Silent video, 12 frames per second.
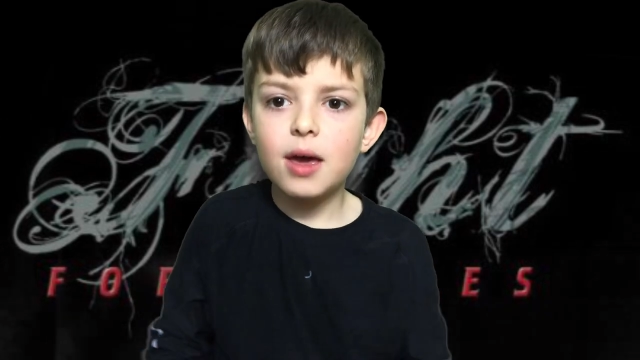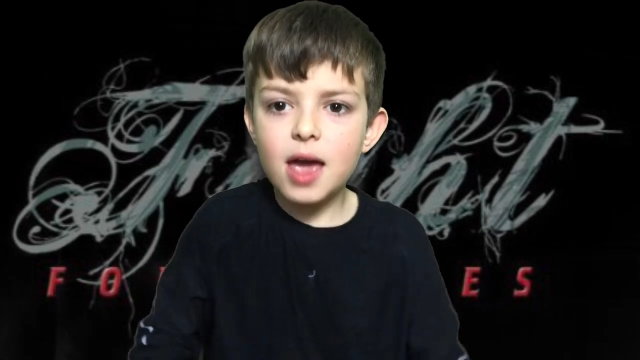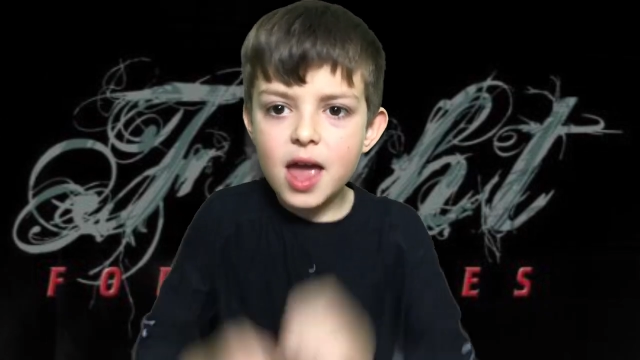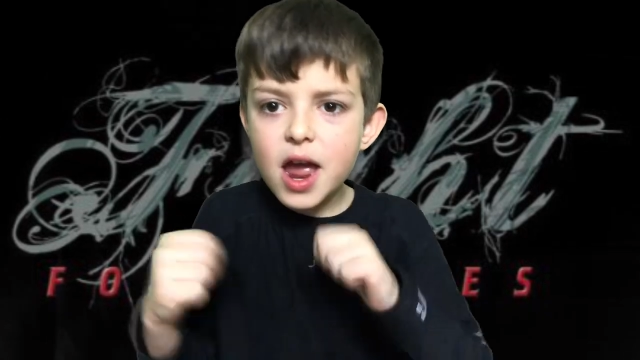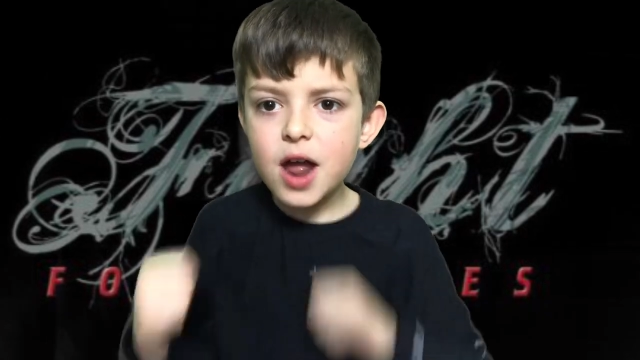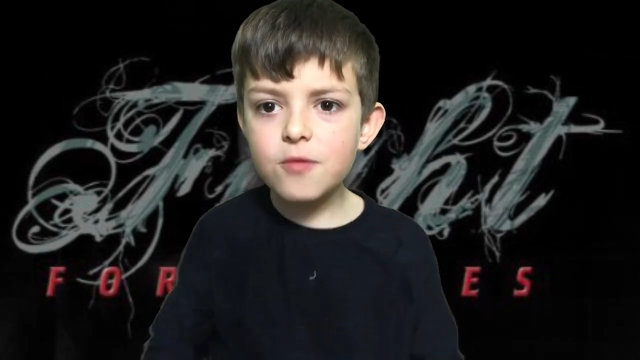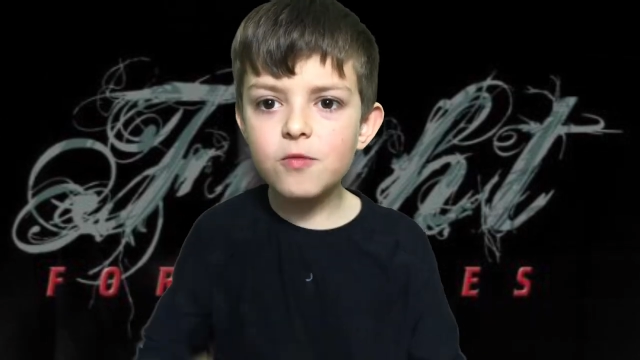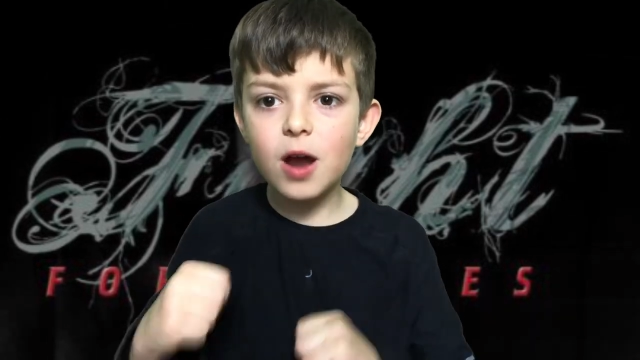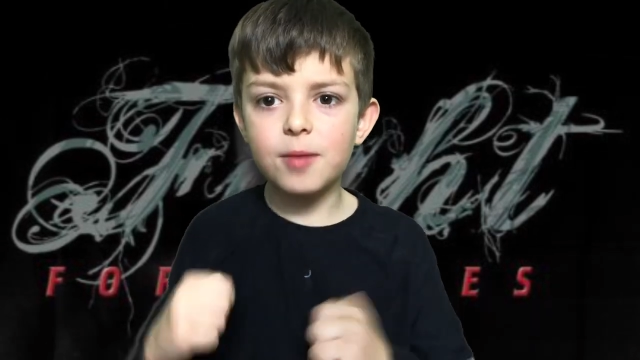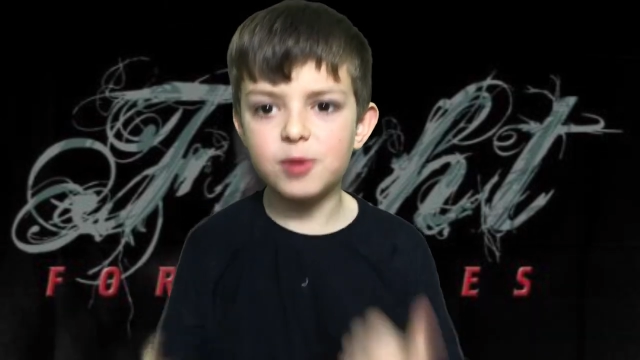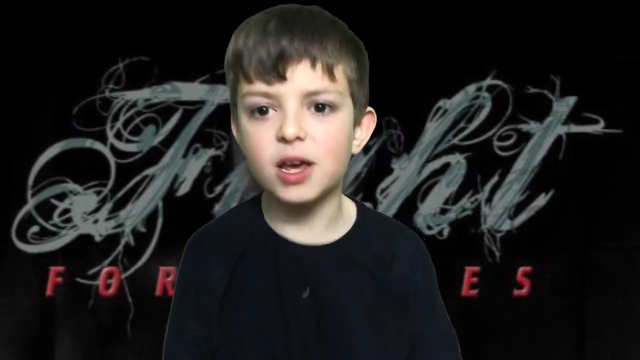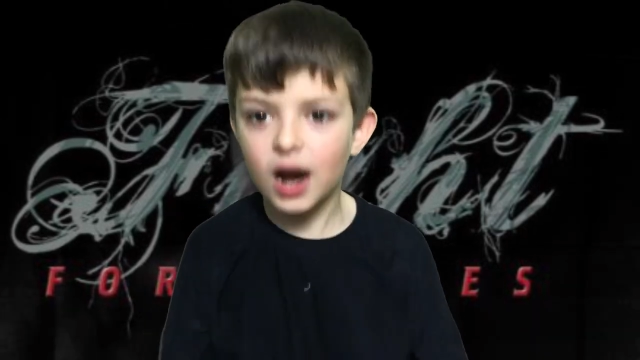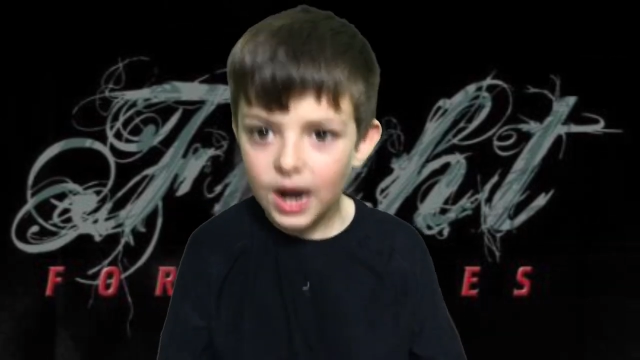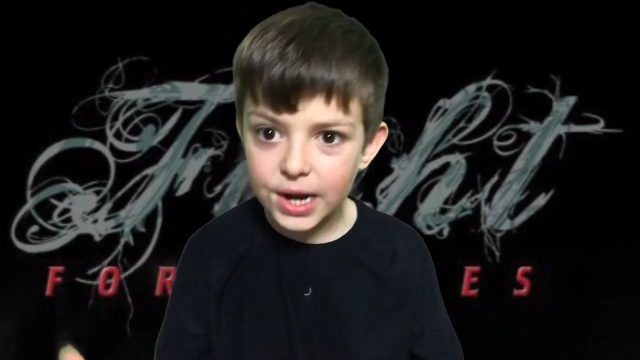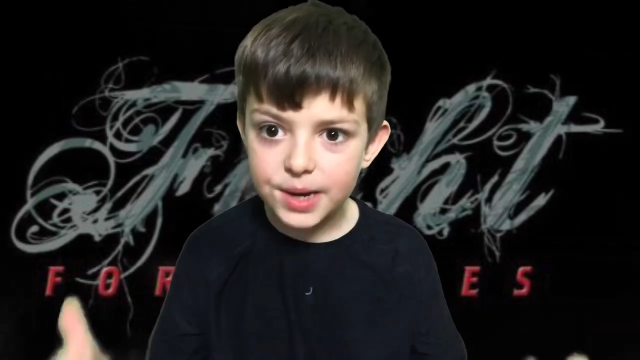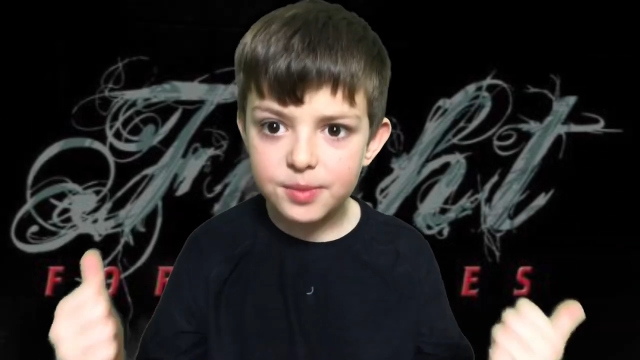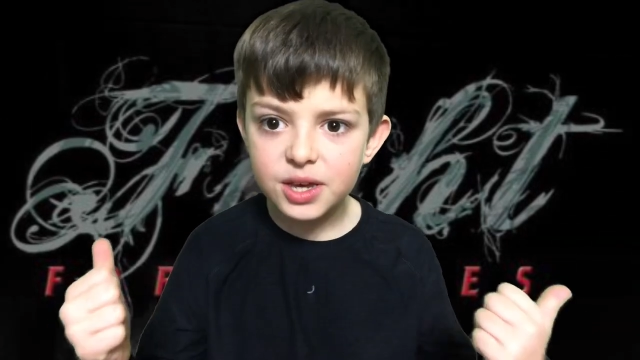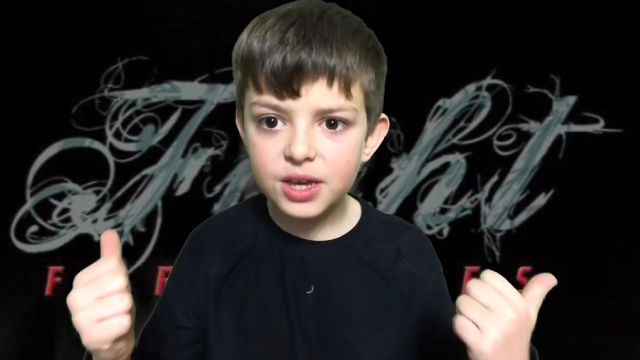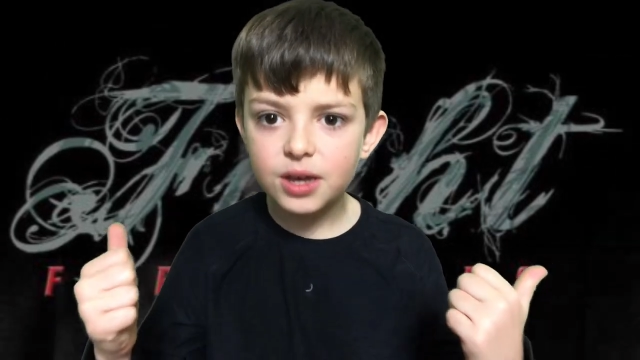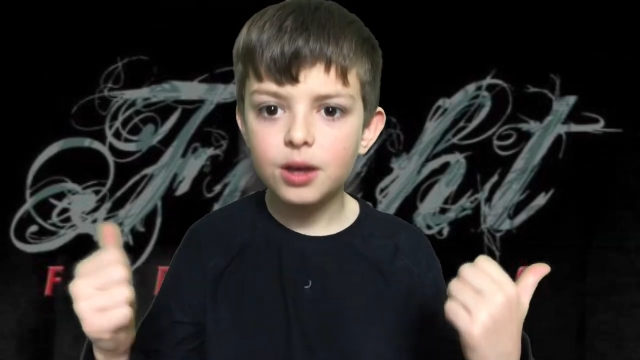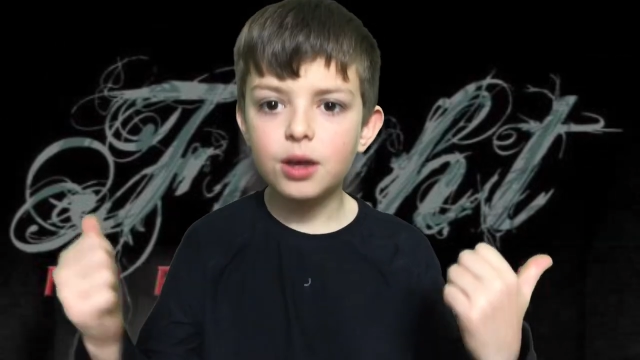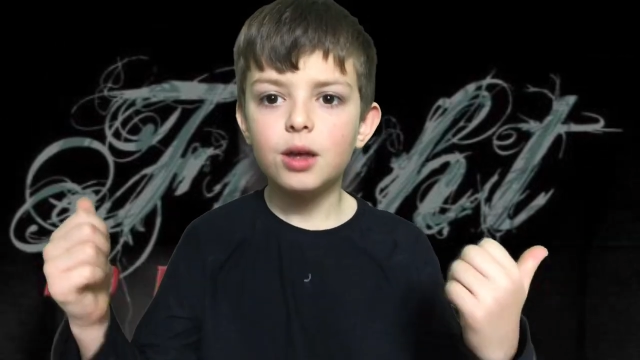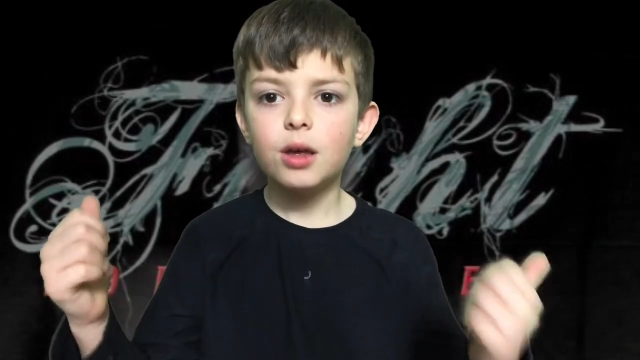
and right behind me,